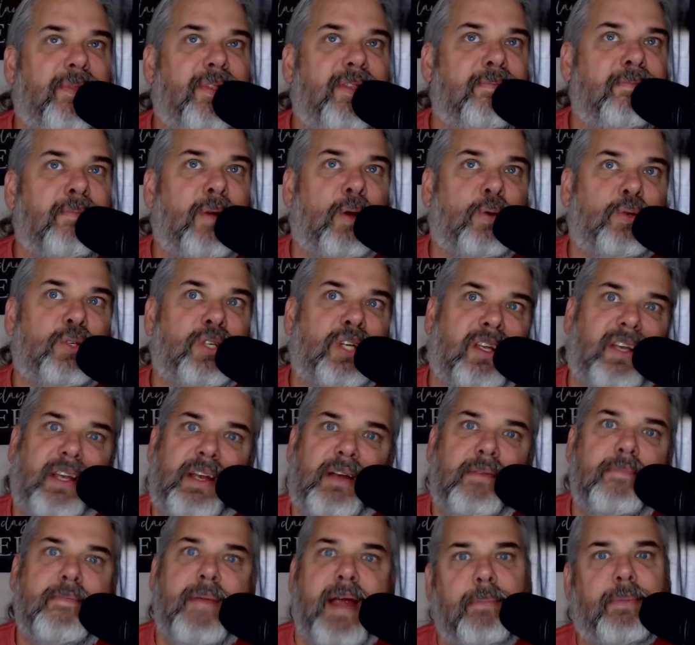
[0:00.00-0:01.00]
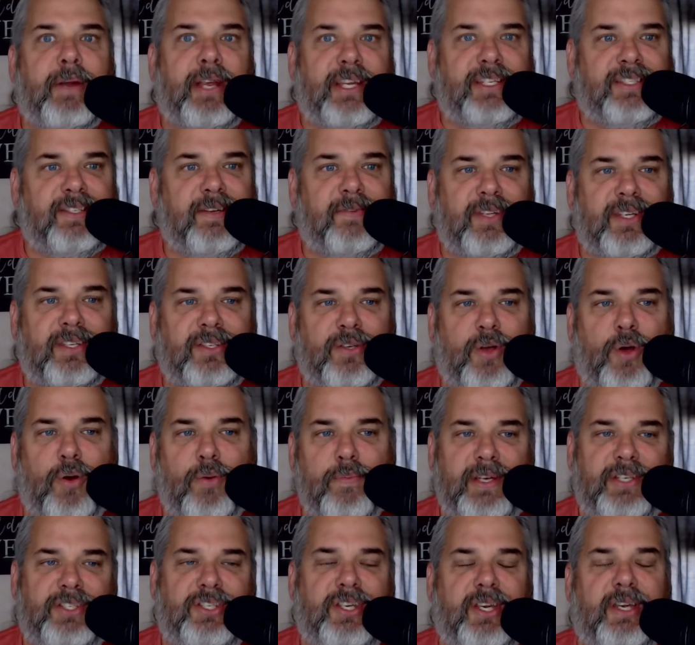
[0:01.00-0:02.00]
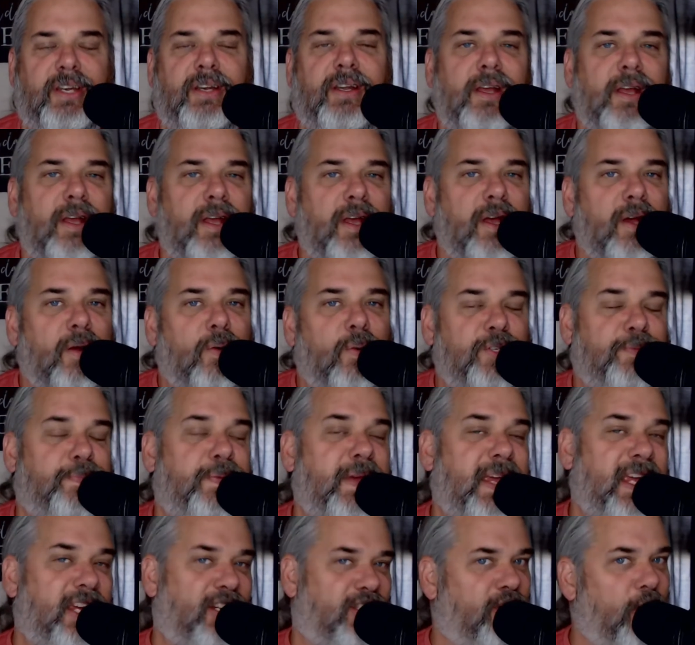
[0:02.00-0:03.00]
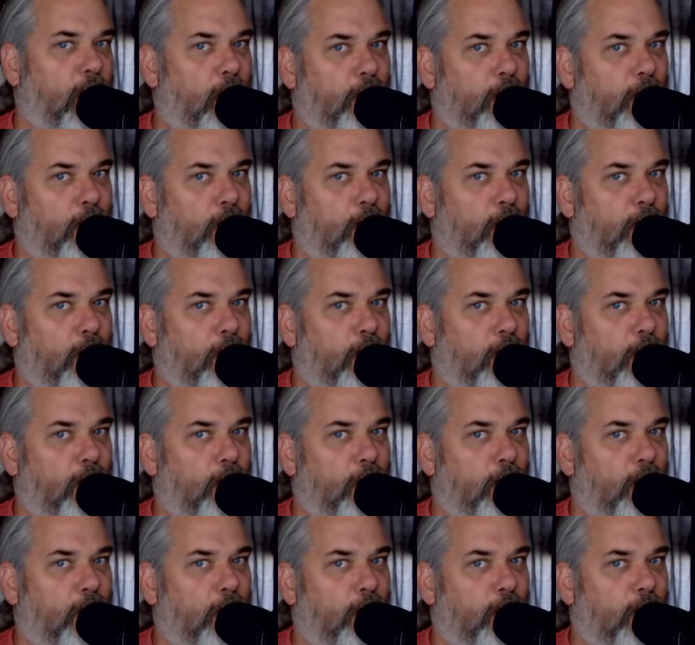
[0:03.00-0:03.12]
most clear memories of this whole mission was being so